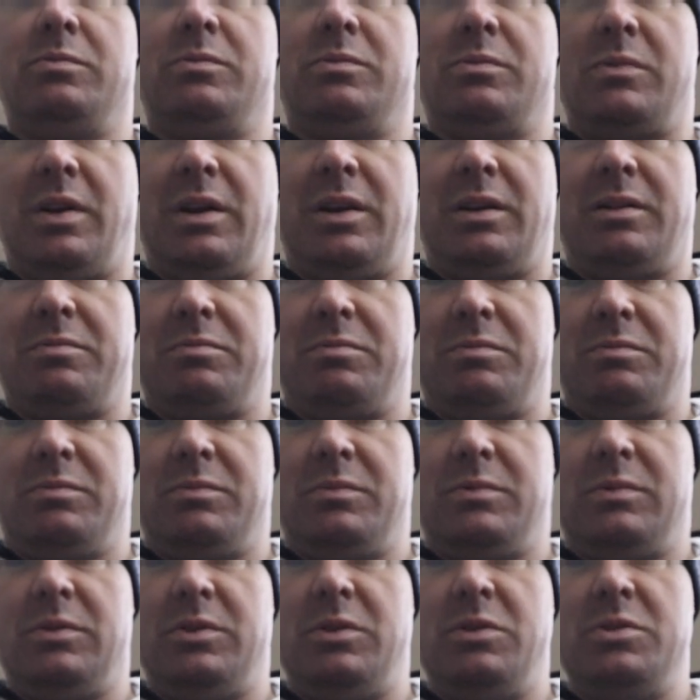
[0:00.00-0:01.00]
like
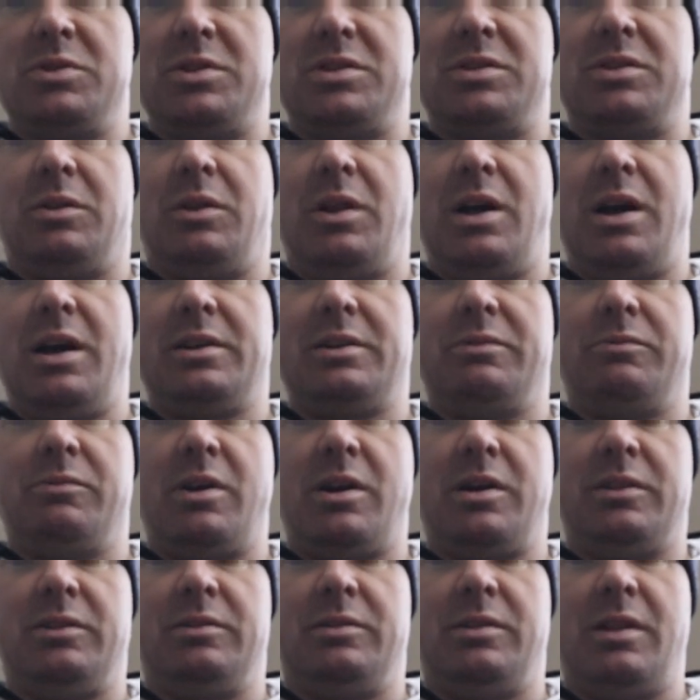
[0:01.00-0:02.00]
use as a lock
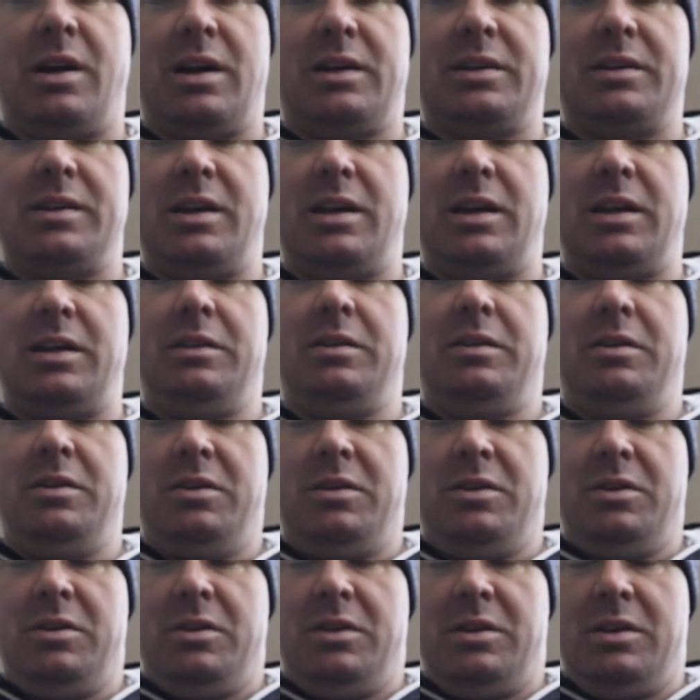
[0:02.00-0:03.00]
lock nut.
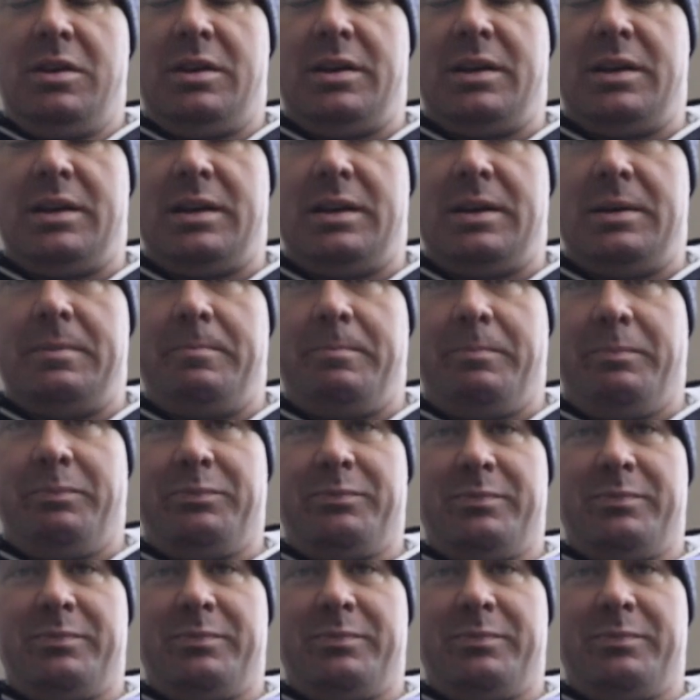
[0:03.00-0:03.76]
Um,